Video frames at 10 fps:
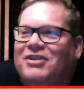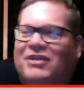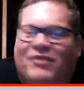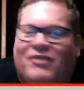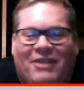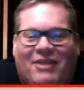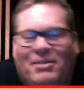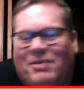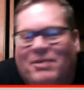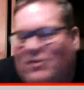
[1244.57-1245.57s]
fire and
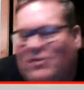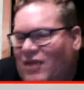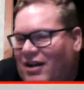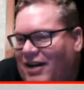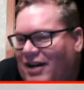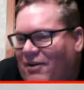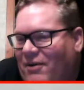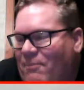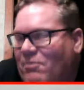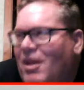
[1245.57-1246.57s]
becomes a fire NATO.
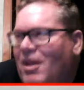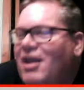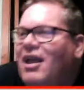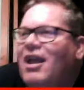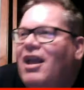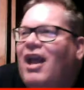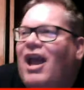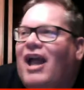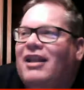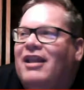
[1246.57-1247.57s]

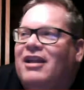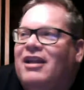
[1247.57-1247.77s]
And then it